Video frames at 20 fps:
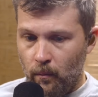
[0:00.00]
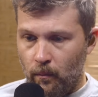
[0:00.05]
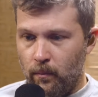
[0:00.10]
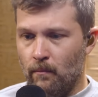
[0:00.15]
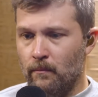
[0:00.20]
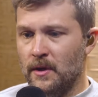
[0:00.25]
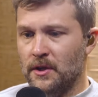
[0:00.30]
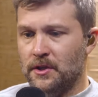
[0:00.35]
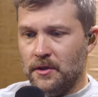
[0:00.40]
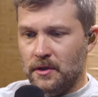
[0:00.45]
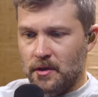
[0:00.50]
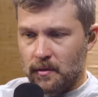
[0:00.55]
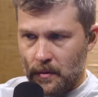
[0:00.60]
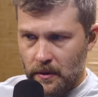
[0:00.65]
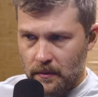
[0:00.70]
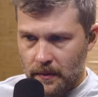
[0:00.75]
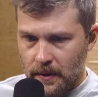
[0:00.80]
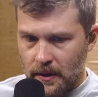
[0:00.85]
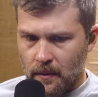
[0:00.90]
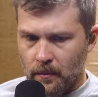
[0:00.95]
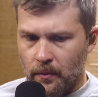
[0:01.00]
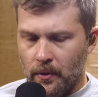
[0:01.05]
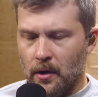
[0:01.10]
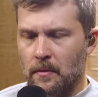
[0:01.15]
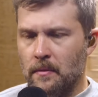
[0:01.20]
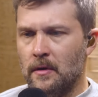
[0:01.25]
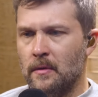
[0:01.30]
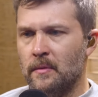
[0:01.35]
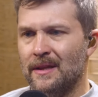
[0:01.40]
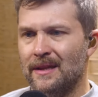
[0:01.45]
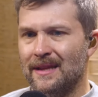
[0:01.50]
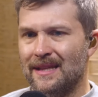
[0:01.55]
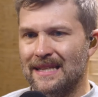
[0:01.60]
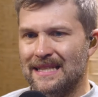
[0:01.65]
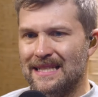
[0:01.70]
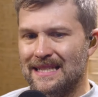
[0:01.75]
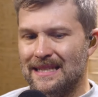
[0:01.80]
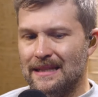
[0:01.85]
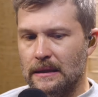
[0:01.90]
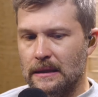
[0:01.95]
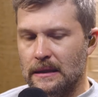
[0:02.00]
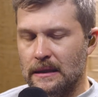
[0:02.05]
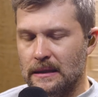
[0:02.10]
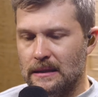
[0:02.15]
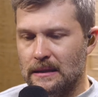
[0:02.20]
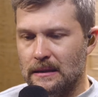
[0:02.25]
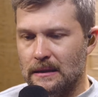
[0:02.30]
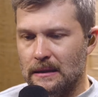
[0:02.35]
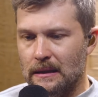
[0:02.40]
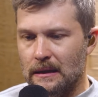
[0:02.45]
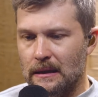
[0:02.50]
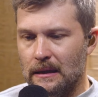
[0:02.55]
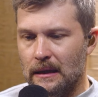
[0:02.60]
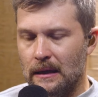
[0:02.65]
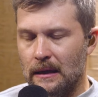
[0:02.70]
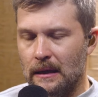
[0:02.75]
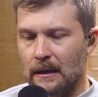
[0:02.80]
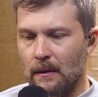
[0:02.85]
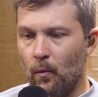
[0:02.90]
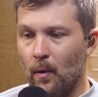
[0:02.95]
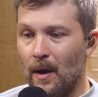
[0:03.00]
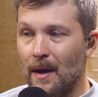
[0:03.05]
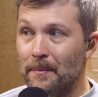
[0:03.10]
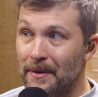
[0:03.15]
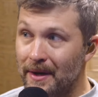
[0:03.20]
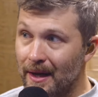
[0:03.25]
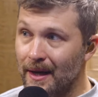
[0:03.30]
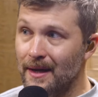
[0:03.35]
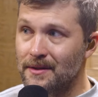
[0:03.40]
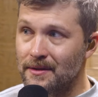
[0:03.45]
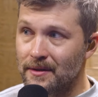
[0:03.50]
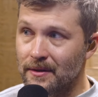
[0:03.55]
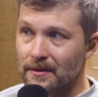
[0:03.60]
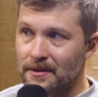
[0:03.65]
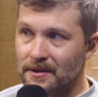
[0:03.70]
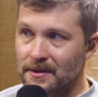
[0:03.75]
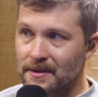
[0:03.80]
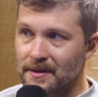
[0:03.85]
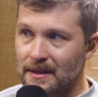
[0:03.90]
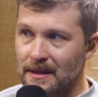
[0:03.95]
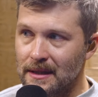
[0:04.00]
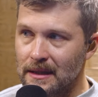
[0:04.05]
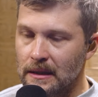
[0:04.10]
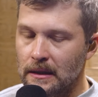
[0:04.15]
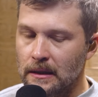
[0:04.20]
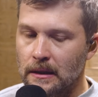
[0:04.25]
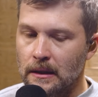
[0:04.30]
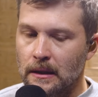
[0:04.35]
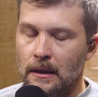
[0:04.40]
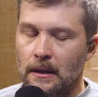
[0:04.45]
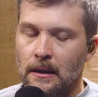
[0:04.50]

missions movement and the prayer movement this this uh, weaponized urgency yeah